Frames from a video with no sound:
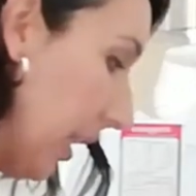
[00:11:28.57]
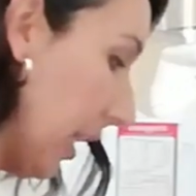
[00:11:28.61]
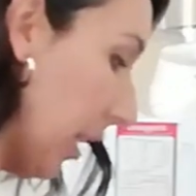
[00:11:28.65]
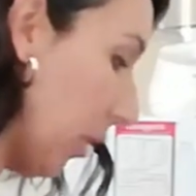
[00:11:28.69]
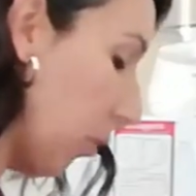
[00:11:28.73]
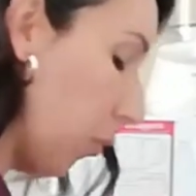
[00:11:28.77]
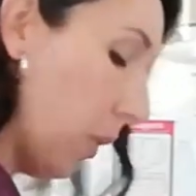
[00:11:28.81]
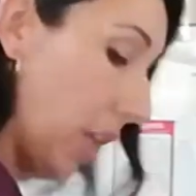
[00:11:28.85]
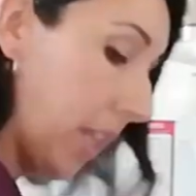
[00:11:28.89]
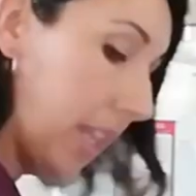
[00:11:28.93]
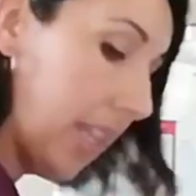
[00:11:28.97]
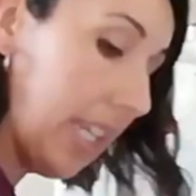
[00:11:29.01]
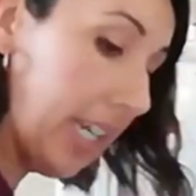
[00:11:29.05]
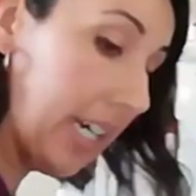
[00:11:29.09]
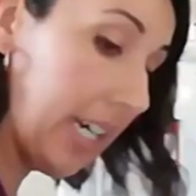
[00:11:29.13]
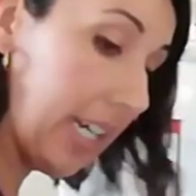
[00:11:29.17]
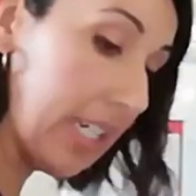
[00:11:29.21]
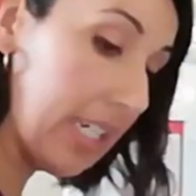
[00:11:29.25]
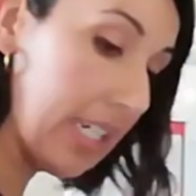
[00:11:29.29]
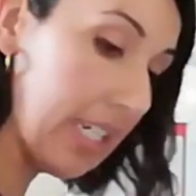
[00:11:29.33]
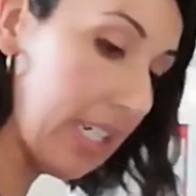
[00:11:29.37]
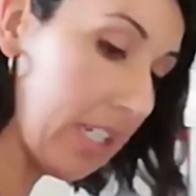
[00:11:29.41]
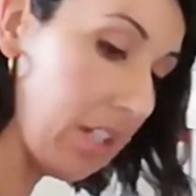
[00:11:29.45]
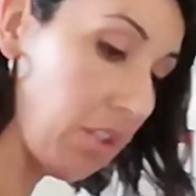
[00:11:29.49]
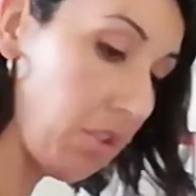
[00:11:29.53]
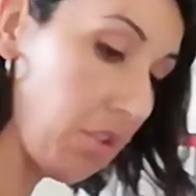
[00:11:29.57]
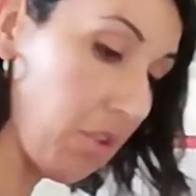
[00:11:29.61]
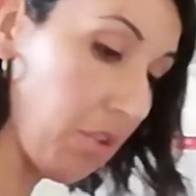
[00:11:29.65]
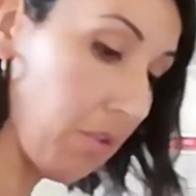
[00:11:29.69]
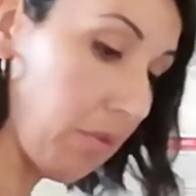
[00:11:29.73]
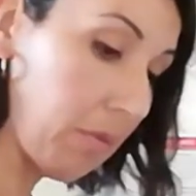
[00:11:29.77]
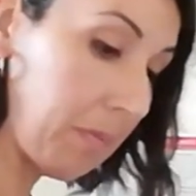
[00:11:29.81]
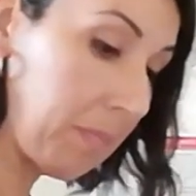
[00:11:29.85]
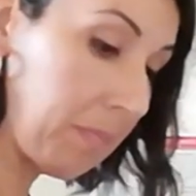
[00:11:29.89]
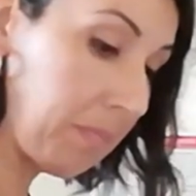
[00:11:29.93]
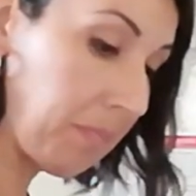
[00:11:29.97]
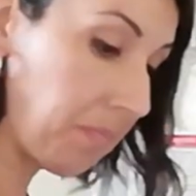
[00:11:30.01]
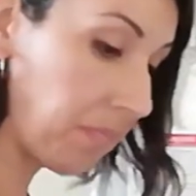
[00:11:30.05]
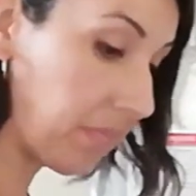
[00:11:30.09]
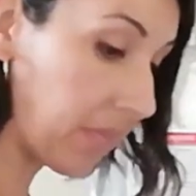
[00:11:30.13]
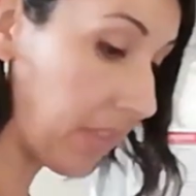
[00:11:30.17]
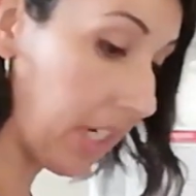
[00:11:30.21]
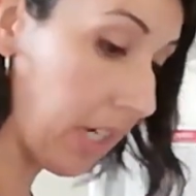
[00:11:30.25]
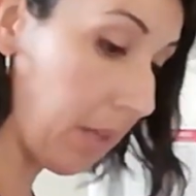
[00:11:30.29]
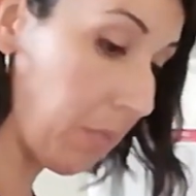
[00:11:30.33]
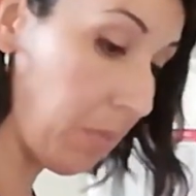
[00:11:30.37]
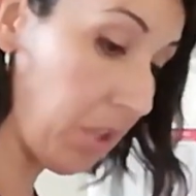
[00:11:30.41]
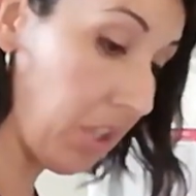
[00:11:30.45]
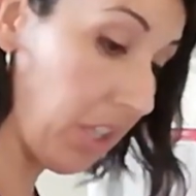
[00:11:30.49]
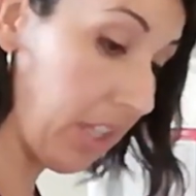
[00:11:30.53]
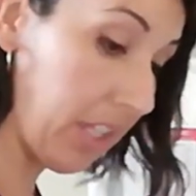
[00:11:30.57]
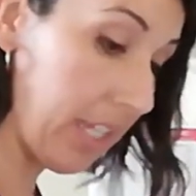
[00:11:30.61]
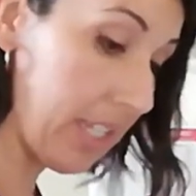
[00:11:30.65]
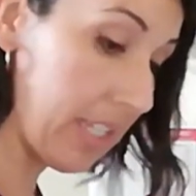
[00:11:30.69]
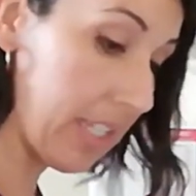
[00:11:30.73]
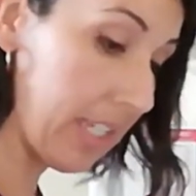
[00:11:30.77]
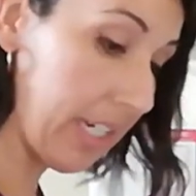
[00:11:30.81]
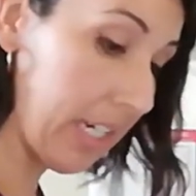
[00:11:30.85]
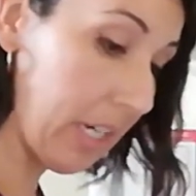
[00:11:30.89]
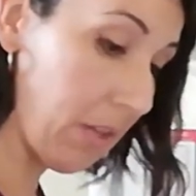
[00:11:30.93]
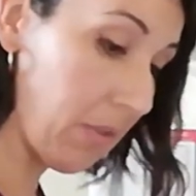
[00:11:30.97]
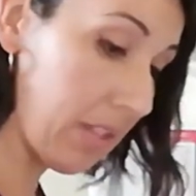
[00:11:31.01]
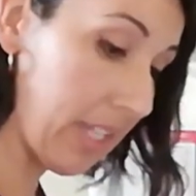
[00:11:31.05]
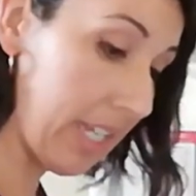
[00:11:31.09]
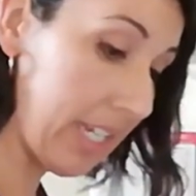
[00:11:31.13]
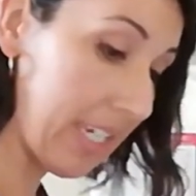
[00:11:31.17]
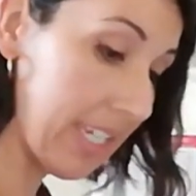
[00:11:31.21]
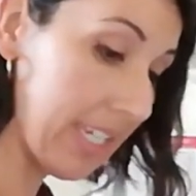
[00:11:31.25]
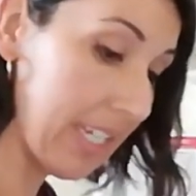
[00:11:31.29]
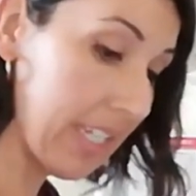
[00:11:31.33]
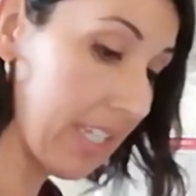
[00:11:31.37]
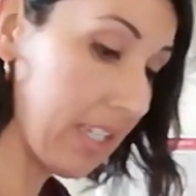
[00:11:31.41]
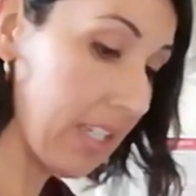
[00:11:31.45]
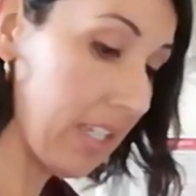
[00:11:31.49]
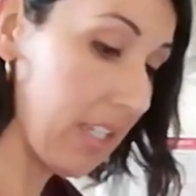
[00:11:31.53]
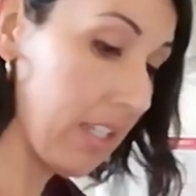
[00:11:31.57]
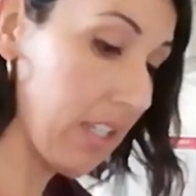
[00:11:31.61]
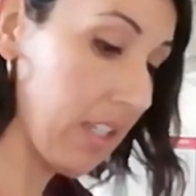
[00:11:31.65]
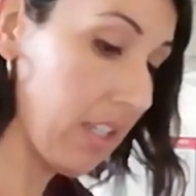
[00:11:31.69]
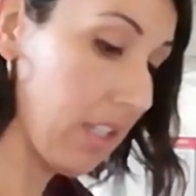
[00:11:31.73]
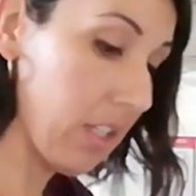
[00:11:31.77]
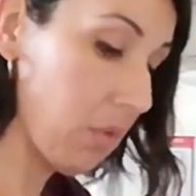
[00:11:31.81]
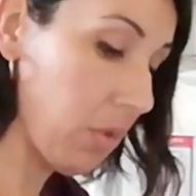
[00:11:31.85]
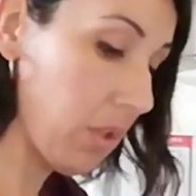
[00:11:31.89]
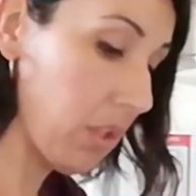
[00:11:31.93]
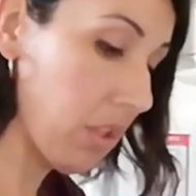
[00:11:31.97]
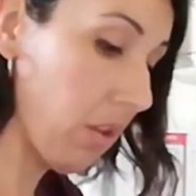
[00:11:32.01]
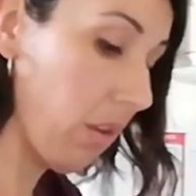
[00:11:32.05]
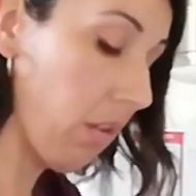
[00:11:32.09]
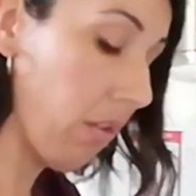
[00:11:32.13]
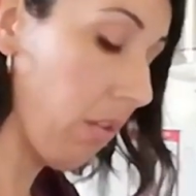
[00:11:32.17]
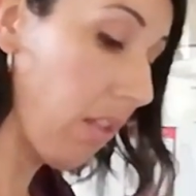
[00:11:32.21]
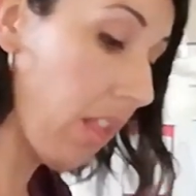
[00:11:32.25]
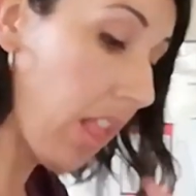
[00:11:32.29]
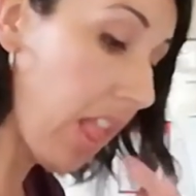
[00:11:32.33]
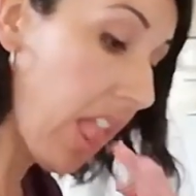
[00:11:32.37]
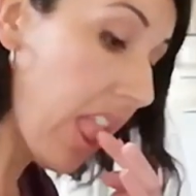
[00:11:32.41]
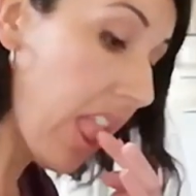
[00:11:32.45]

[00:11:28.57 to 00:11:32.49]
And one thing I didn't do that I'm realizing now is I didn't season this with salt.